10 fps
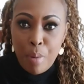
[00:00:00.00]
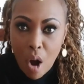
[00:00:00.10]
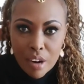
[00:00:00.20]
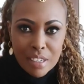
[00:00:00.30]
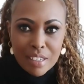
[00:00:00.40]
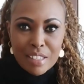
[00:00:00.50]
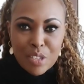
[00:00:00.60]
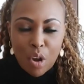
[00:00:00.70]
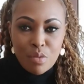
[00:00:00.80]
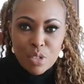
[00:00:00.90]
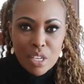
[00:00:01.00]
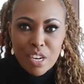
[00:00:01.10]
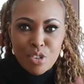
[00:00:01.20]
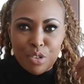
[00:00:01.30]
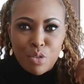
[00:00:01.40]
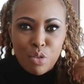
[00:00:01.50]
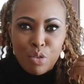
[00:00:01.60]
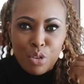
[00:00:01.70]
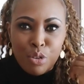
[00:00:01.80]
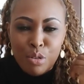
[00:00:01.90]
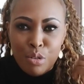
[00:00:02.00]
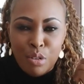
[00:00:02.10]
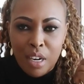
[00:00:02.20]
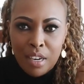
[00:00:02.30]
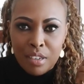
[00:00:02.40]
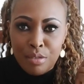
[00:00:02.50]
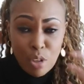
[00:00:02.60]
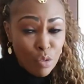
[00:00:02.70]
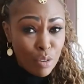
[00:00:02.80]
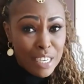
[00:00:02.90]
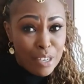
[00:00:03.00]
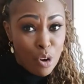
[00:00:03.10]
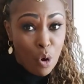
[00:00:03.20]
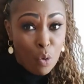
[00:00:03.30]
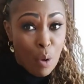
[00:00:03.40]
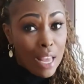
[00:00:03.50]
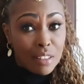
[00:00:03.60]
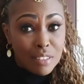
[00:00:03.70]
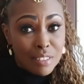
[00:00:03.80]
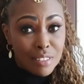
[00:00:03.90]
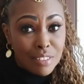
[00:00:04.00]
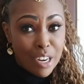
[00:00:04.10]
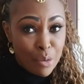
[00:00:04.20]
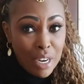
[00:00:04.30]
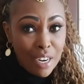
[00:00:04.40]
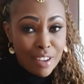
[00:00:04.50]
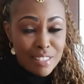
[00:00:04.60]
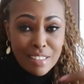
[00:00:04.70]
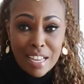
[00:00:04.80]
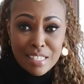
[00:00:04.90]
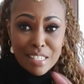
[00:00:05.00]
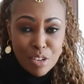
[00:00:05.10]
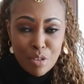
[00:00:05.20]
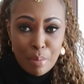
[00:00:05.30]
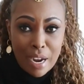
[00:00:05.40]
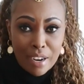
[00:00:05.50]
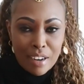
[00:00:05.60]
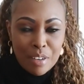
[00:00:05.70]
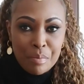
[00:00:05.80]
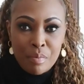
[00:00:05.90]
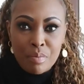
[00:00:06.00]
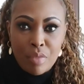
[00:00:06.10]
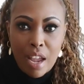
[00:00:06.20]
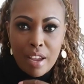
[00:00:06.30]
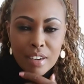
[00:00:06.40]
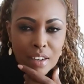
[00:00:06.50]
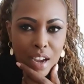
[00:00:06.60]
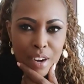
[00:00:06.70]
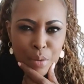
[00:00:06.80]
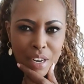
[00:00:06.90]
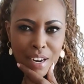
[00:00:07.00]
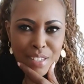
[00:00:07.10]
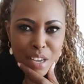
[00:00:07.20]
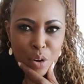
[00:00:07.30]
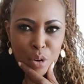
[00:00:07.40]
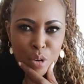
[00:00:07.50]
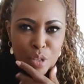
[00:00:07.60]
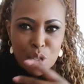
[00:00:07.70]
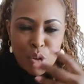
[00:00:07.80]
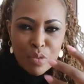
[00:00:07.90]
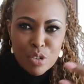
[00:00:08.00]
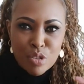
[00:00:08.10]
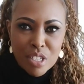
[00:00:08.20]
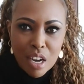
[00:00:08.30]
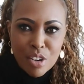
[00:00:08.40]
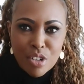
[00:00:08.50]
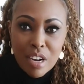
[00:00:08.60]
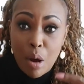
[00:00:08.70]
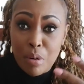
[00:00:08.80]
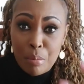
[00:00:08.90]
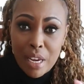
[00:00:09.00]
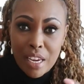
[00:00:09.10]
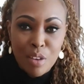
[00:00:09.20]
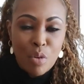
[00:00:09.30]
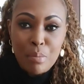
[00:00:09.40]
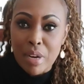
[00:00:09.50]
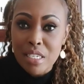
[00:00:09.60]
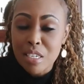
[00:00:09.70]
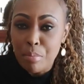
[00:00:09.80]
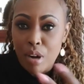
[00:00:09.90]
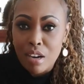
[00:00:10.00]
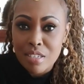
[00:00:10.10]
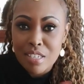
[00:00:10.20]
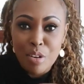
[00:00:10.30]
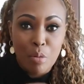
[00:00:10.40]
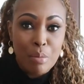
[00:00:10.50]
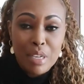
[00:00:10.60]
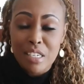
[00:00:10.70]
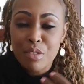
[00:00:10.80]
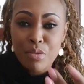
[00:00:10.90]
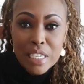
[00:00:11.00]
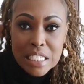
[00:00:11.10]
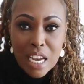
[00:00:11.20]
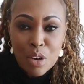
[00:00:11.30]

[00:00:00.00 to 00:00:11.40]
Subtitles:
partner in this conversation who you don't really know well, I realize, and that's Tetrapak. And I realized I owe you the sort of introduction I would make if we met at a party or we met at a friend's